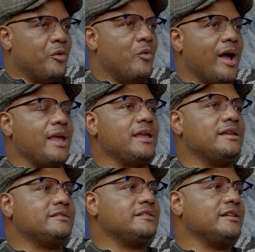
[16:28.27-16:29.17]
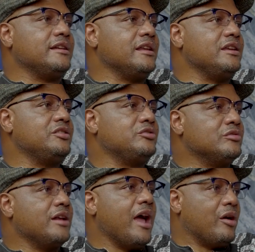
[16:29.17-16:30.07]
Why is it an
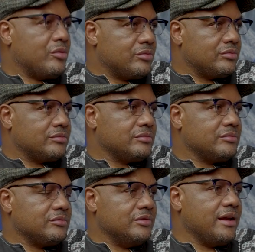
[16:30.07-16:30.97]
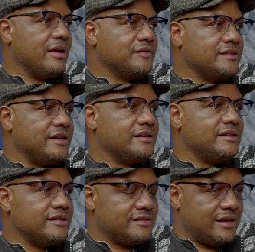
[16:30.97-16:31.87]
issue now when I've
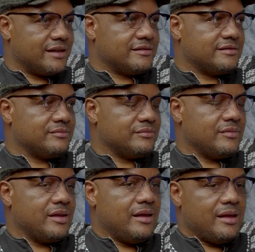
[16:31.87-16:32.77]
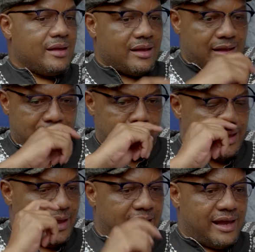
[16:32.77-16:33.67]
said these things?
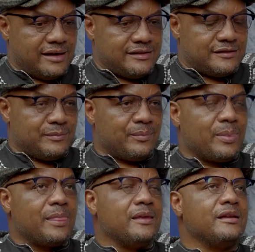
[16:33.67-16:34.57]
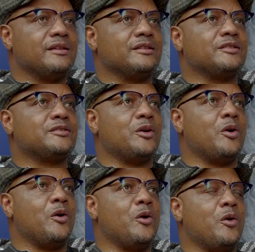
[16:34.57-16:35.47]
And
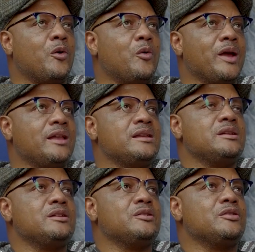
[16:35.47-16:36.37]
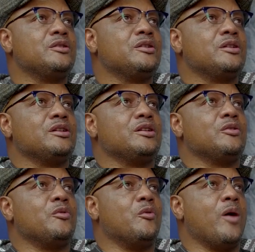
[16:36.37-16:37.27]
so when
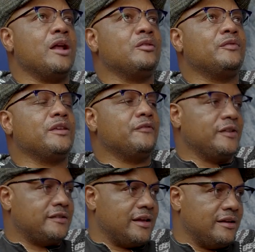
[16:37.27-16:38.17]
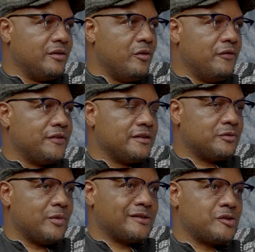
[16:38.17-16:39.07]
one of the investigating
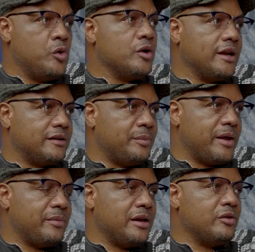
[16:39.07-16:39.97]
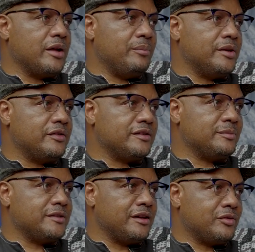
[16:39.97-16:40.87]
officers was cornered by my lawyer,
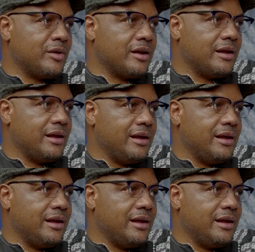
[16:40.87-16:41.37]
Beatrice Mtetwa,